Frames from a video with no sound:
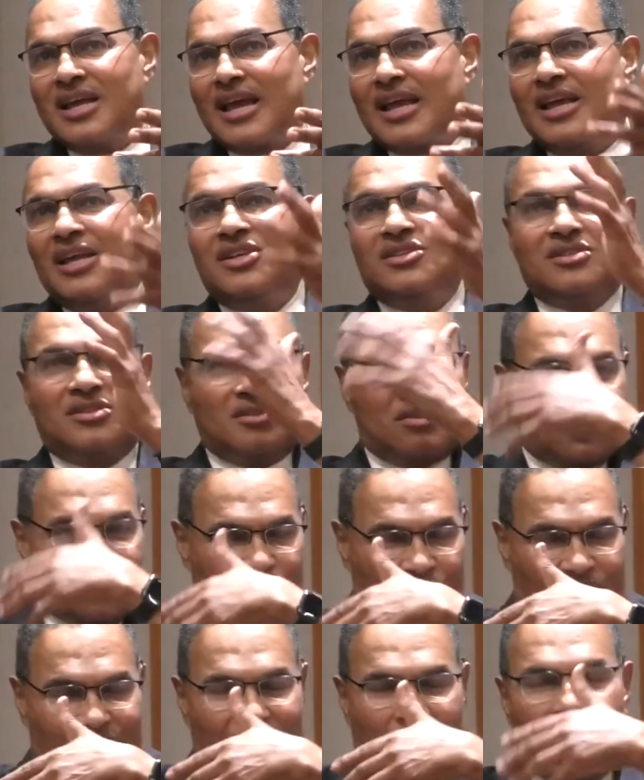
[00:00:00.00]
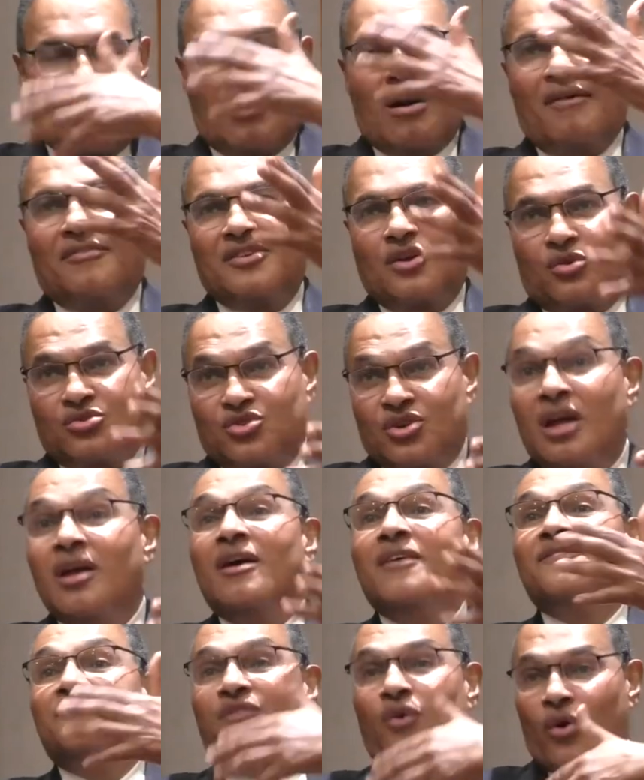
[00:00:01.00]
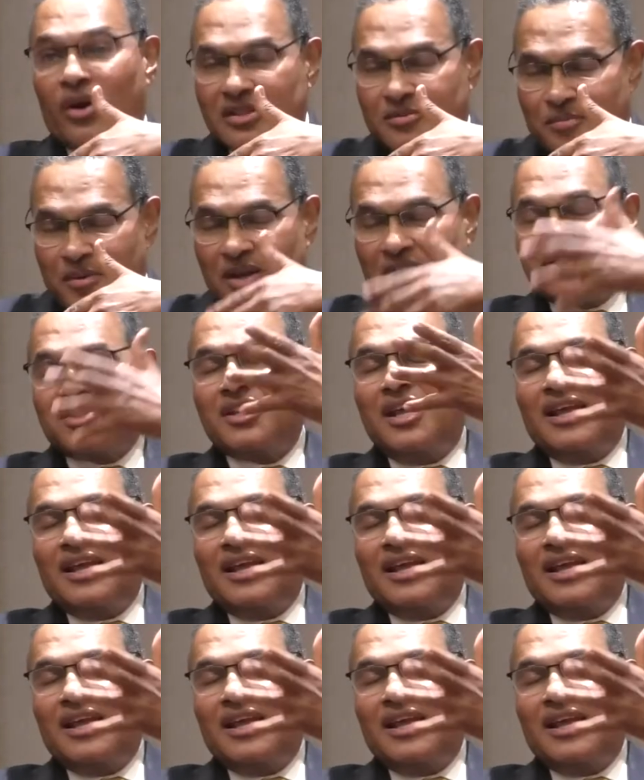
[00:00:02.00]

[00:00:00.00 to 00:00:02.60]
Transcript: He turned down Harvard to go to Georgia for his PhD,